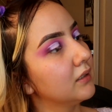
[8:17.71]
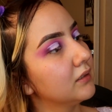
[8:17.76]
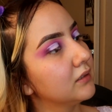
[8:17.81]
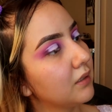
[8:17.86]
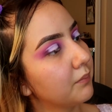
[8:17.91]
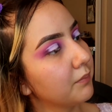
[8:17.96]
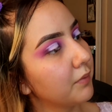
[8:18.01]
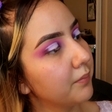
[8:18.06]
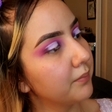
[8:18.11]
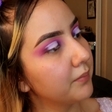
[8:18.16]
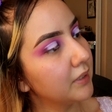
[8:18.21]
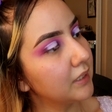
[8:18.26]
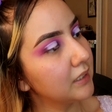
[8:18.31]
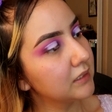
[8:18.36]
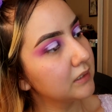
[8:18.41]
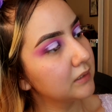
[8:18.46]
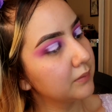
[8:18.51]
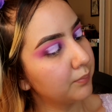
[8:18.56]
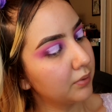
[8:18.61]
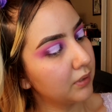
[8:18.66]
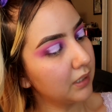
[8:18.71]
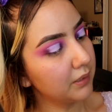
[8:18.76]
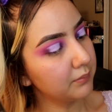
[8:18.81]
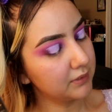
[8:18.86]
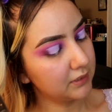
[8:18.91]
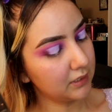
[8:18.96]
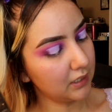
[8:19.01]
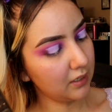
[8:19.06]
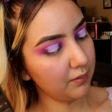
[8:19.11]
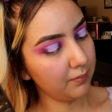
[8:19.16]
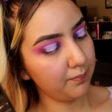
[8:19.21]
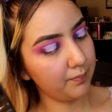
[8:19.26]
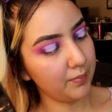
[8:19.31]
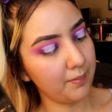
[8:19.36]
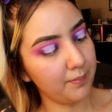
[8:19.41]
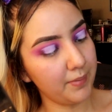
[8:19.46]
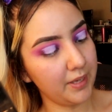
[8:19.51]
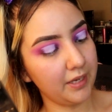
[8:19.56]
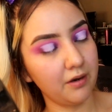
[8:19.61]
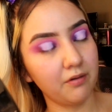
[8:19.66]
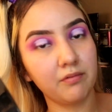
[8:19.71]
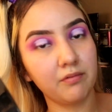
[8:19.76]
So I'm going to mix Plums Up and Make It